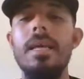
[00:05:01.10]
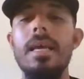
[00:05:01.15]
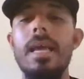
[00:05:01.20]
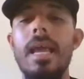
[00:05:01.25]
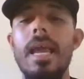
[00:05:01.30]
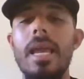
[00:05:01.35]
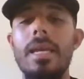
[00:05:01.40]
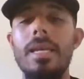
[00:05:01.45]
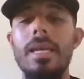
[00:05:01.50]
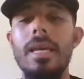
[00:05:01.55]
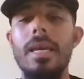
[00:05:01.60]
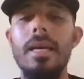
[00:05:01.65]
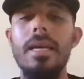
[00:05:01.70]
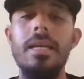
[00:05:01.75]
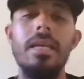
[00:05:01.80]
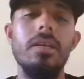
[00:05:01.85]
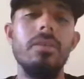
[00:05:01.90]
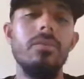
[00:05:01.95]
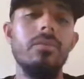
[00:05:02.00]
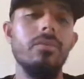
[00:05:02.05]
And
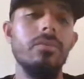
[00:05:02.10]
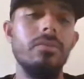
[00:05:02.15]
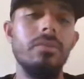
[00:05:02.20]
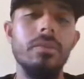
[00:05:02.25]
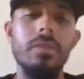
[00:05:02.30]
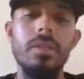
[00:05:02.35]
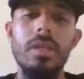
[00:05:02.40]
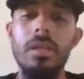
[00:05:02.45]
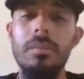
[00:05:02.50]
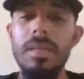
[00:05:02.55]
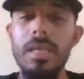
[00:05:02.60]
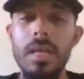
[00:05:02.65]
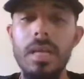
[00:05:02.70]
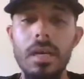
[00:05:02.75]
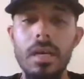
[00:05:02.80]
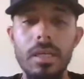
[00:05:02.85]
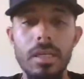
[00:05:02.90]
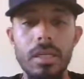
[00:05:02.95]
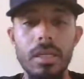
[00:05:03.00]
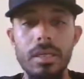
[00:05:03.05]
Ingold's going to be
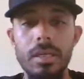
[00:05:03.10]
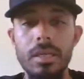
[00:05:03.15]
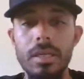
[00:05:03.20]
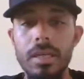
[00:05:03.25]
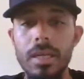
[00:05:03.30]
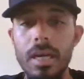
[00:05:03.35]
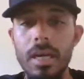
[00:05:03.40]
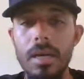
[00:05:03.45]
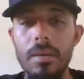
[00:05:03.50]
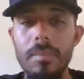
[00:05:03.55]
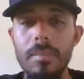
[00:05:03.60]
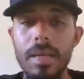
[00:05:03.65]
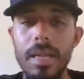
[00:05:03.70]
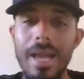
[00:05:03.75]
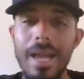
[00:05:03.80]
younger, and